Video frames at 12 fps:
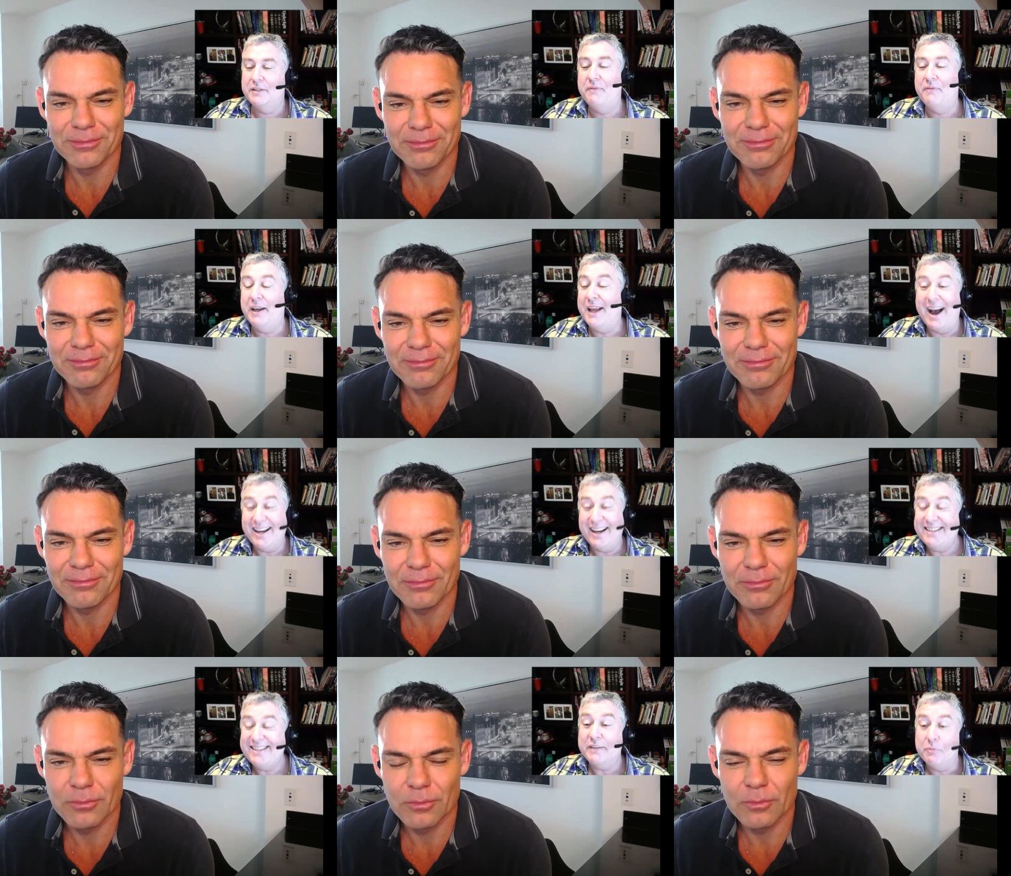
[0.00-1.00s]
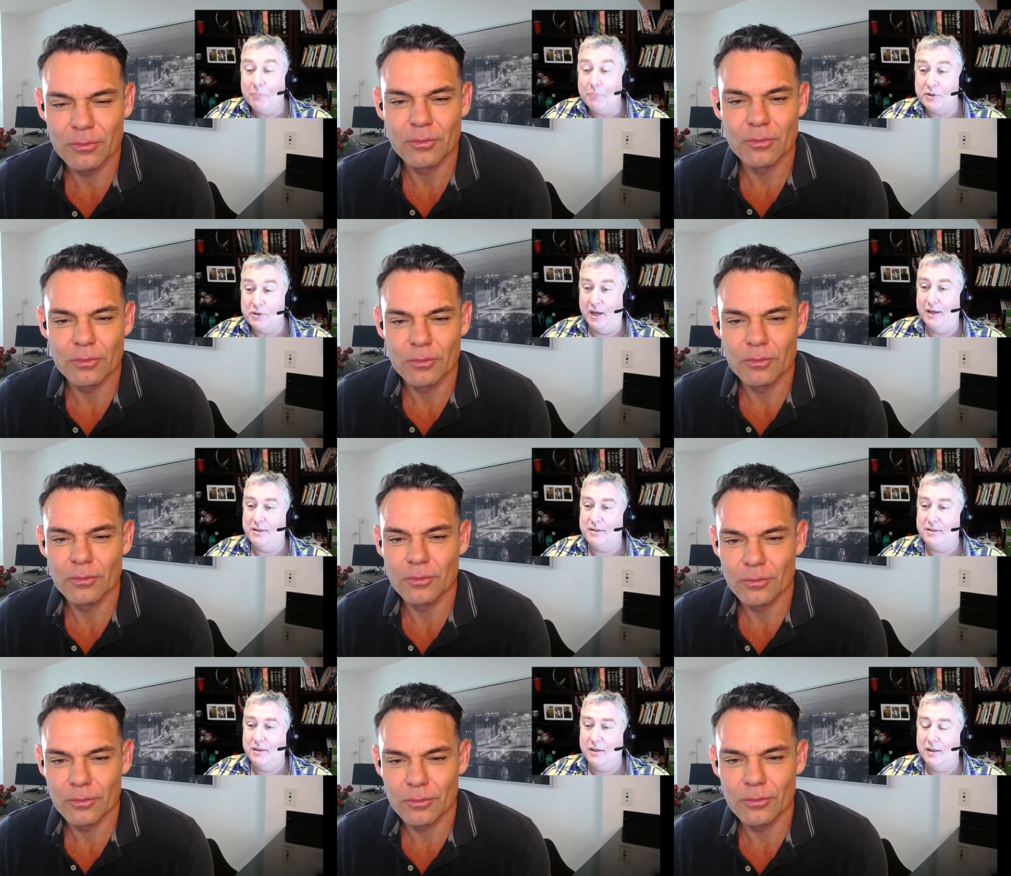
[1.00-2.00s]
Speaker 1: it's funny, I see it from both
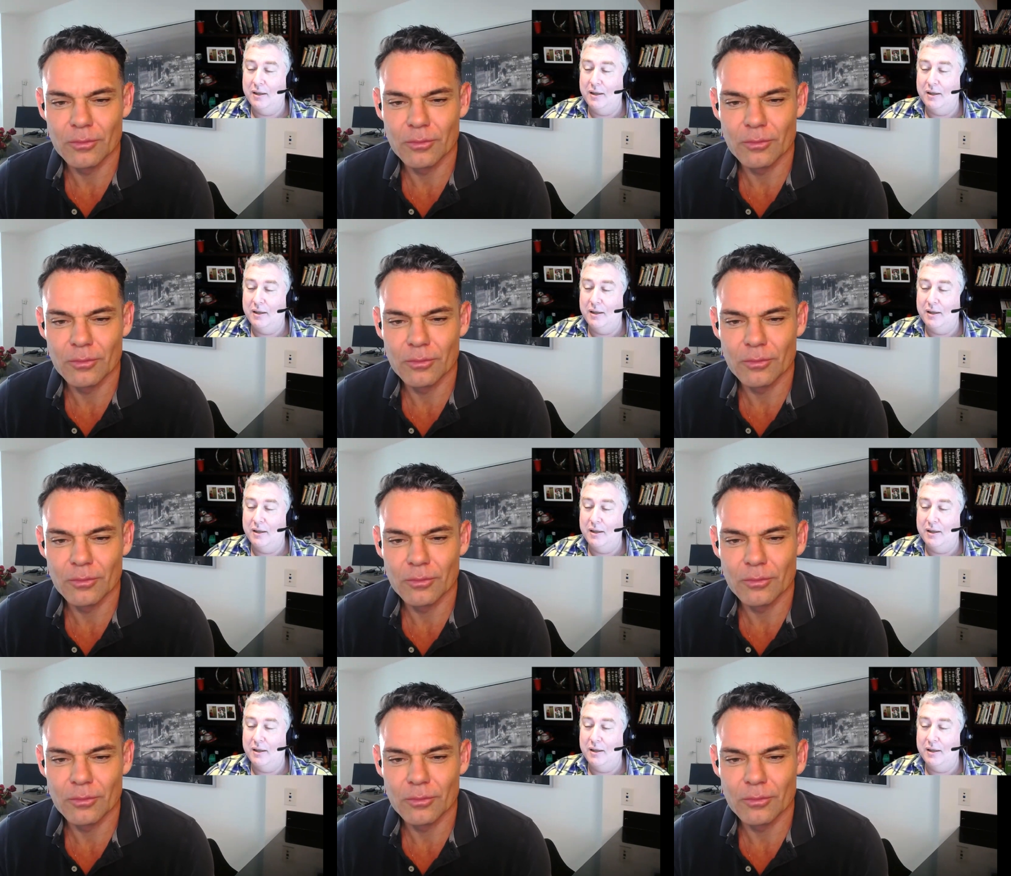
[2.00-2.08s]
sides.